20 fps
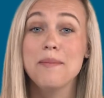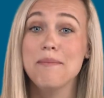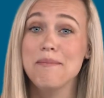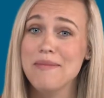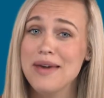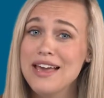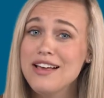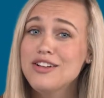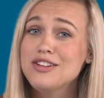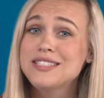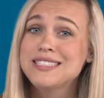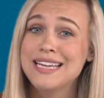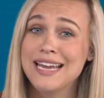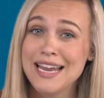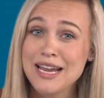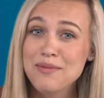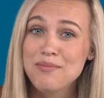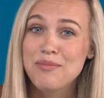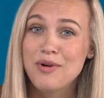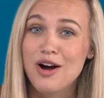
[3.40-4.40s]
male
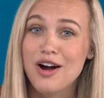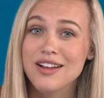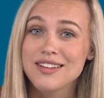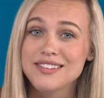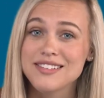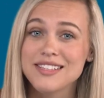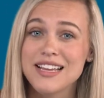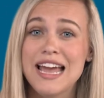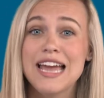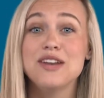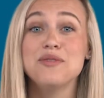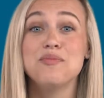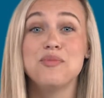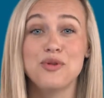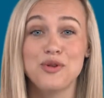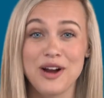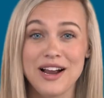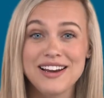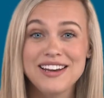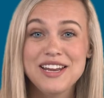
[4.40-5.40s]
tampons, and
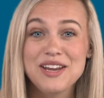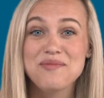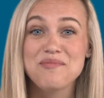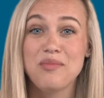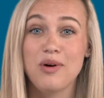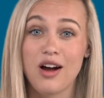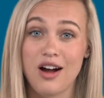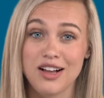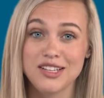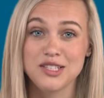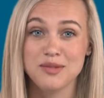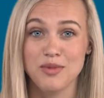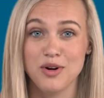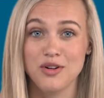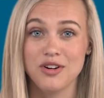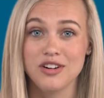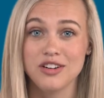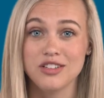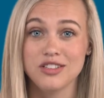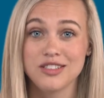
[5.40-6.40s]
pregnant pot
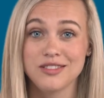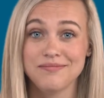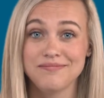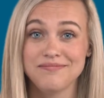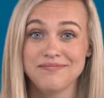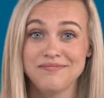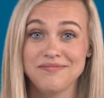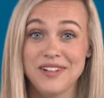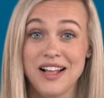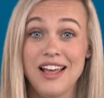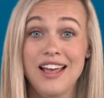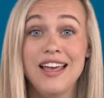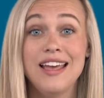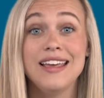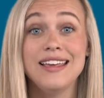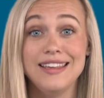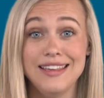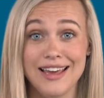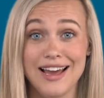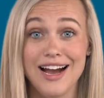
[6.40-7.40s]
smokers.
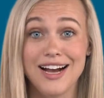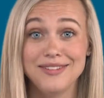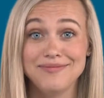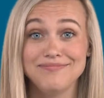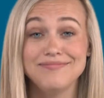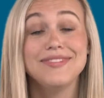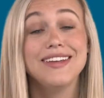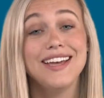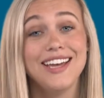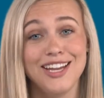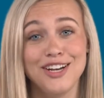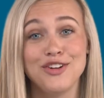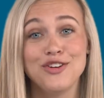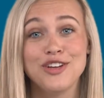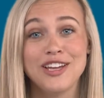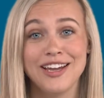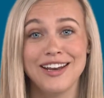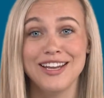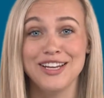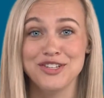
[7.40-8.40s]
Yeah, it'll
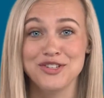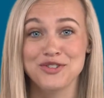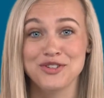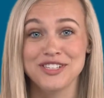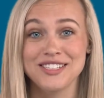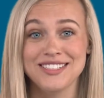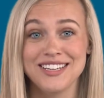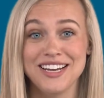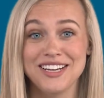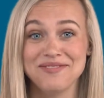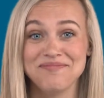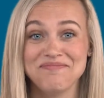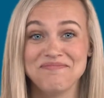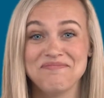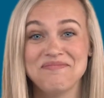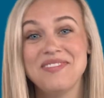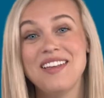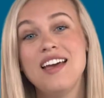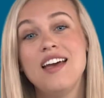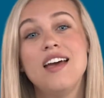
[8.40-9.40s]
get interesting.
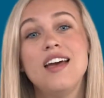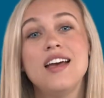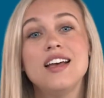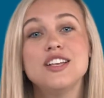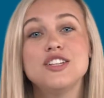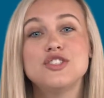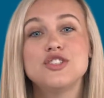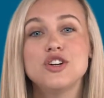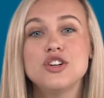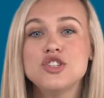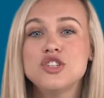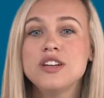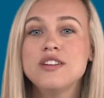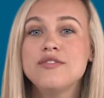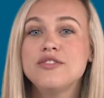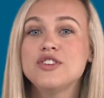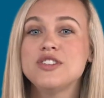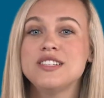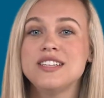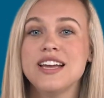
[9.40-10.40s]
Searching
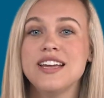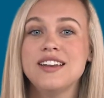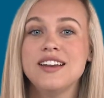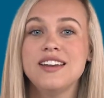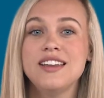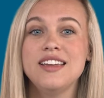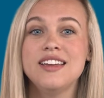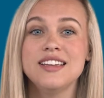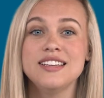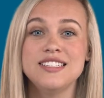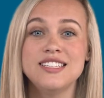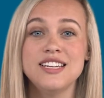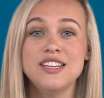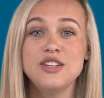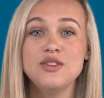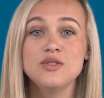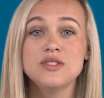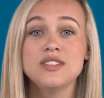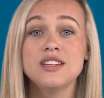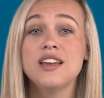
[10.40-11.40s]
for sanity
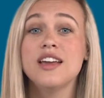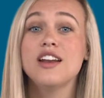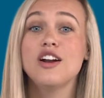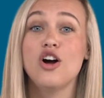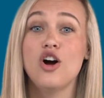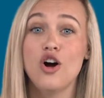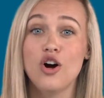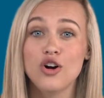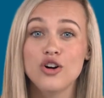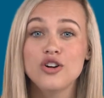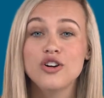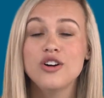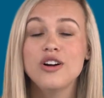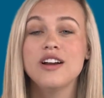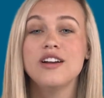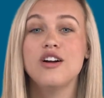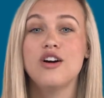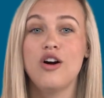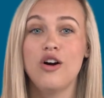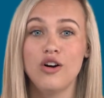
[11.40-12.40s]
continues to get harder
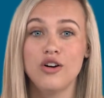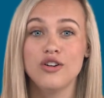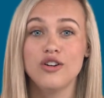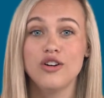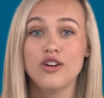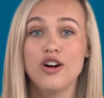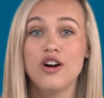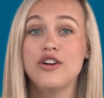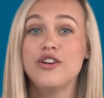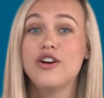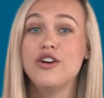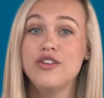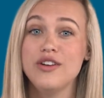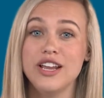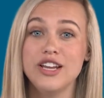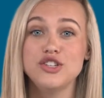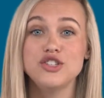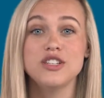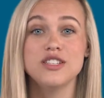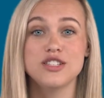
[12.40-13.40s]
and harder on our
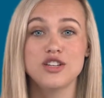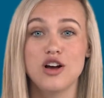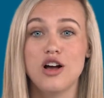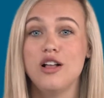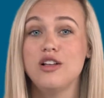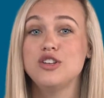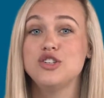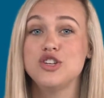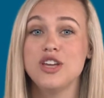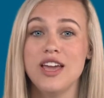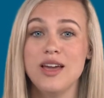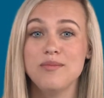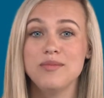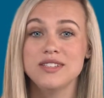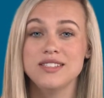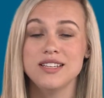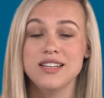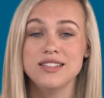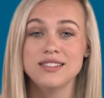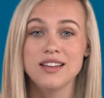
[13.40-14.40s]
nation's college
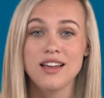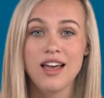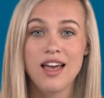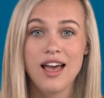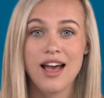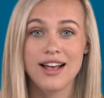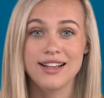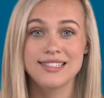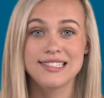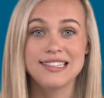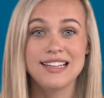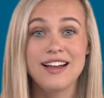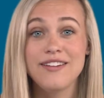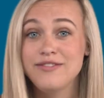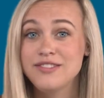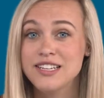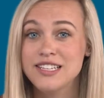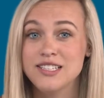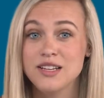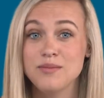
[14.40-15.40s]
campuses as
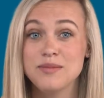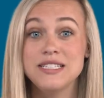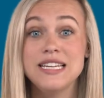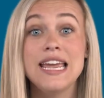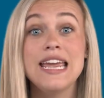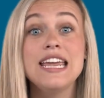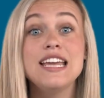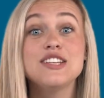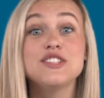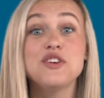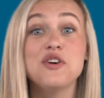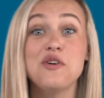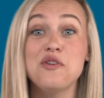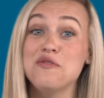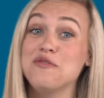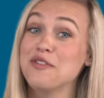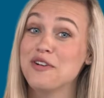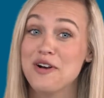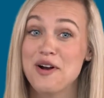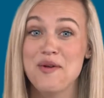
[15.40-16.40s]
leftism takes
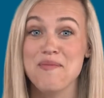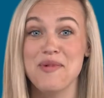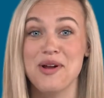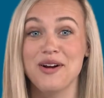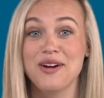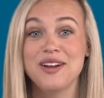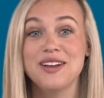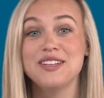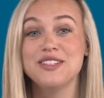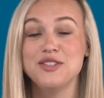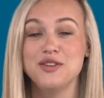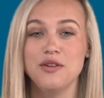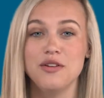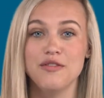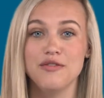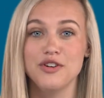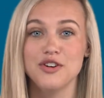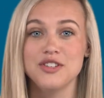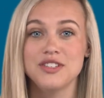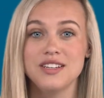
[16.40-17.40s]
over America's
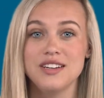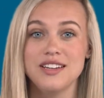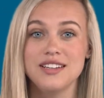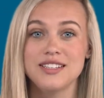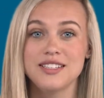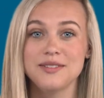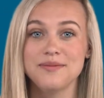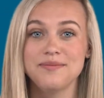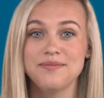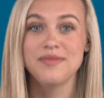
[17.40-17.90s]
universities.